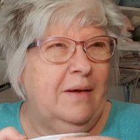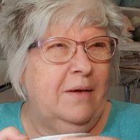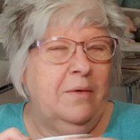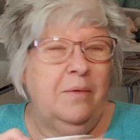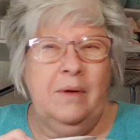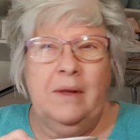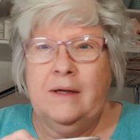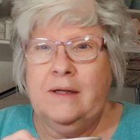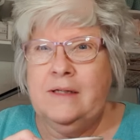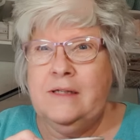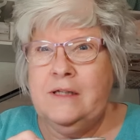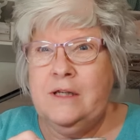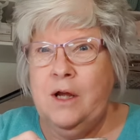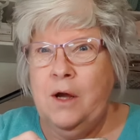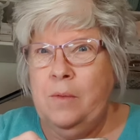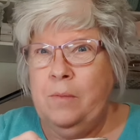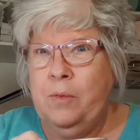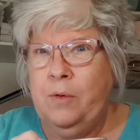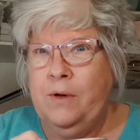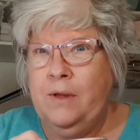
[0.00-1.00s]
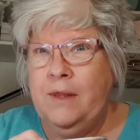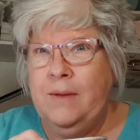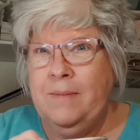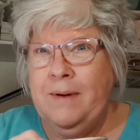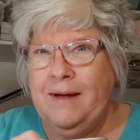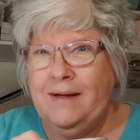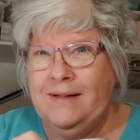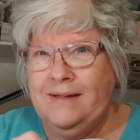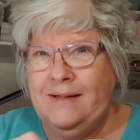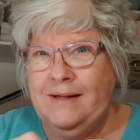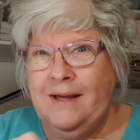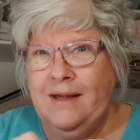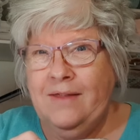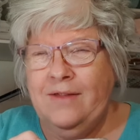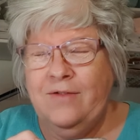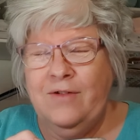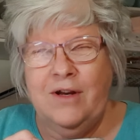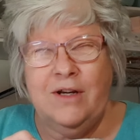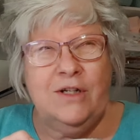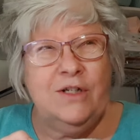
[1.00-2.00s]
well, I can start putting the bags
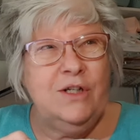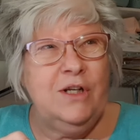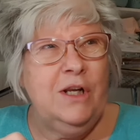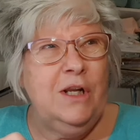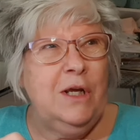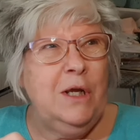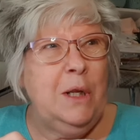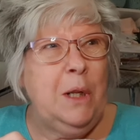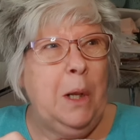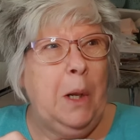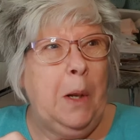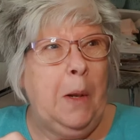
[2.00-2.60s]
together actually.